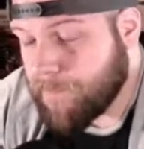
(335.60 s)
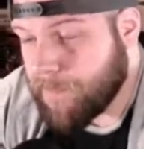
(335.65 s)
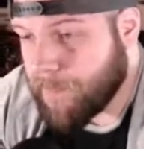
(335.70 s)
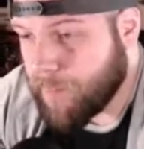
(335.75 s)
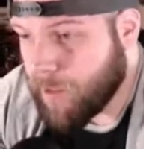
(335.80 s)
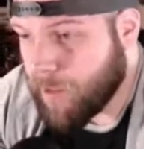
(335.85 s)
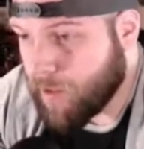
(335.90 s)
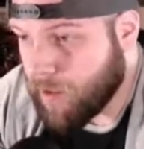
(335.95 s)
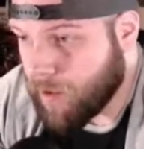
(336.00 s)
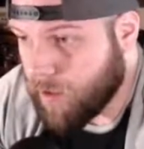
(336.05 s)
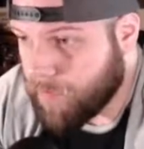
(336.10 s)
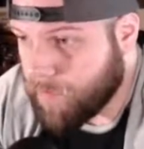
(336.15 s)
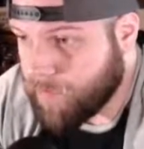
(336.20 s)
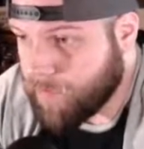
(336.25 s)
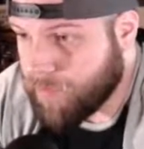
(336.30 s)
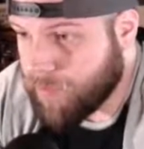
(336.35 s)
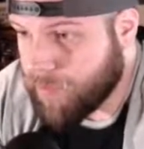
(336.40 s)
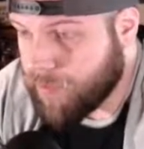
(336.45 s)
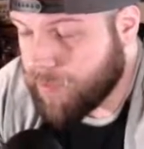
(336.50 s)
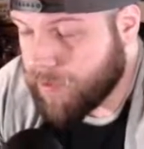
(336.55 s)

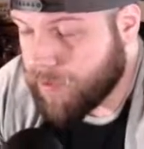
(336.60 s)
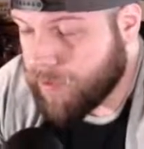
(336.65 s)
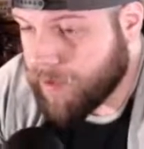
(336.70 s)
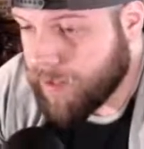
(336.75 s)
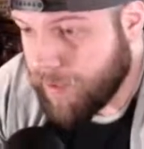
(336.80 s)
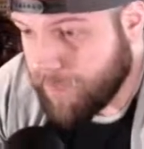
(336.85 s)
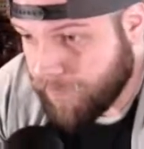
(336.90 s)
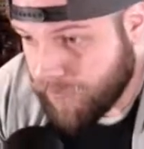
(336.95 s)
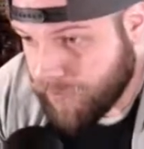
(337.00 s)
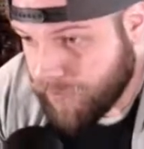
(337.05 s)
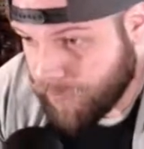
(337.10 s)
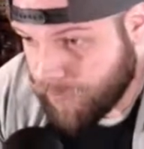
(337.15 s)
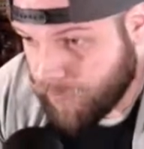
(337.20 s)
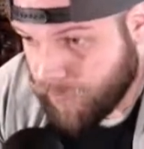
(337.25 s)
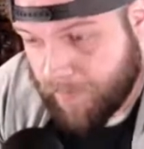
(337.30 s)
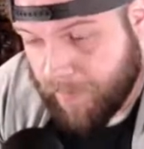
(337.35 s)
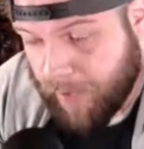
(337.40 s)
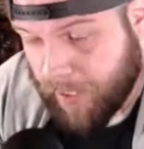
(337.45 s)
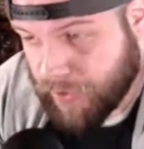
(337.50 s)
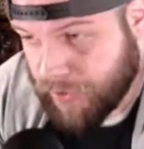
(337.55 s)
The difference
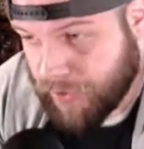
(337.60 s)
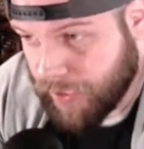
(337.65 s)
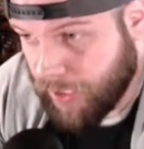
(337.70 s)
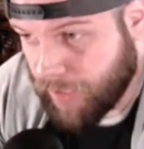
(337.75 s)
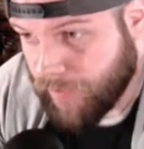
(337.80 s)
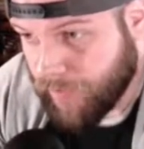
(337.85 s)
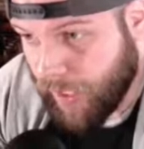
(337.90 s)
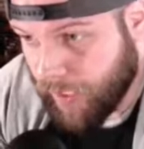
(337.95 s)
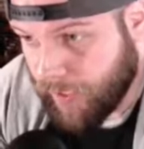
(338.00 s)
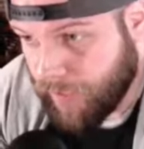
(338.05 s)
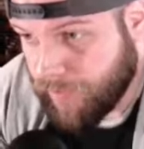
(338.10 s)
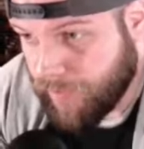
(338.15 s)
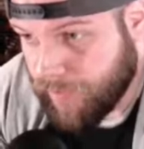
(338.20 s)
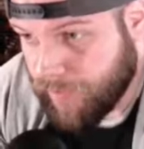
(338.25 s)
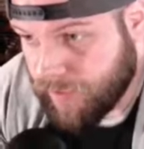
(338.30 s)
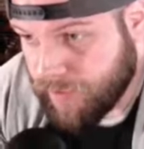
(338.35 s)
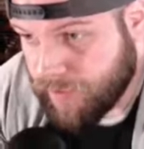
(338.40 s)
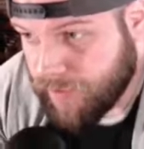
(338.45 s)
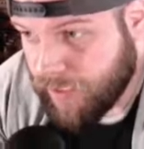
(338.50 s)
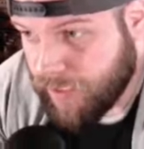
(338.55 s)
between Magic Online and
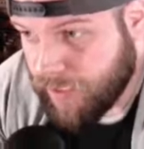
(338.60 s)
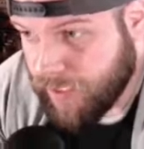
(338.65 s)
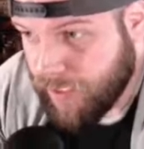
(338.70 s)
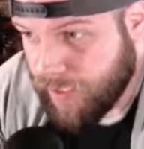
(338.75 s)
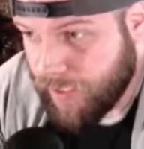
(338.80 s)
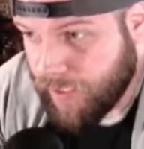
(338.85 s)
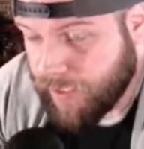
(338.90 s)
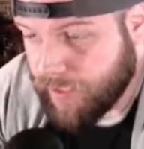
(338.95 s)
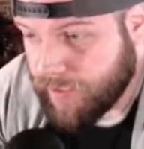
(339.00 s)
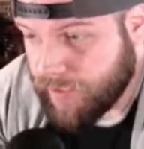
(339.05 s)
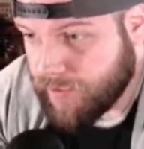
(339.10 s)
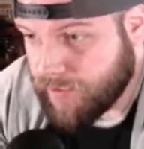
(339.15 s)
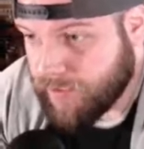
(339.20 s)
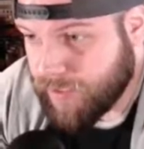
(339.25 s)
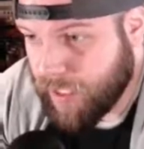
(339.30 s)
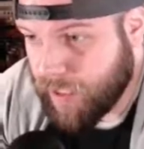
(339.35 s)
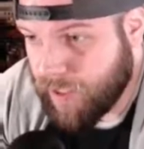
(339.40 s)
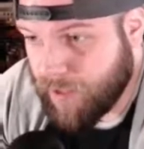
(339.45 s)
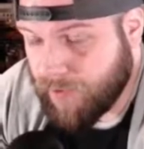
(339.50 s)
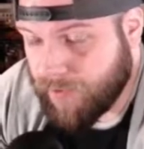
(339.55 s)
this is
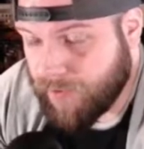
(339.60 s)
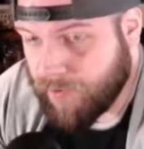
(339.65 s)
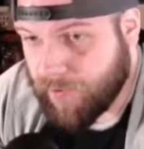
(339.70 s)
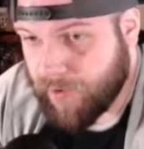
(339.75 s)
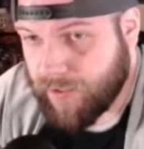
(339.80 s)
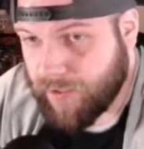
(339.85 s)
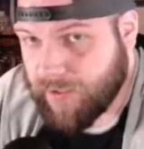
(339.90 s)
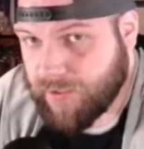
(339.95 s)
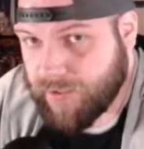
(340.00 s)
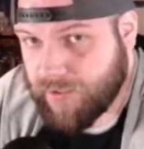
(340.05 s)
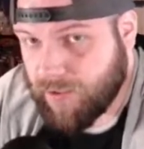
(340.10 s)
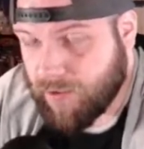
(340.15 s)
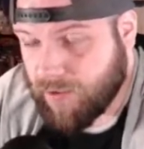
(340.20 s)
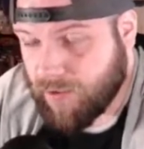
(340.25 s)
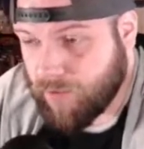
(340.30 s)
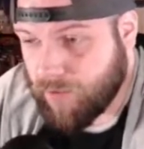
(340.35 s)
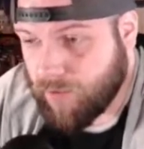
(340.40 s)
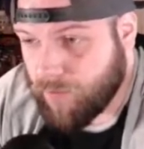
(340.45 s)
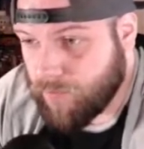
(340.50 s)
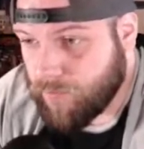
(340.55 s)
that there is
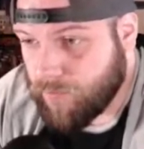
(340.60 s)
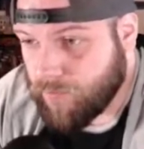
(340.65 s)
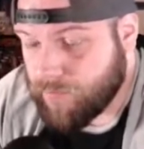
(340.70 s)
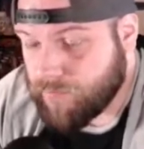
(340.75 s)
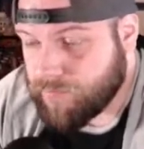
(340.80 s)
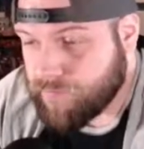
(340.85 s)
no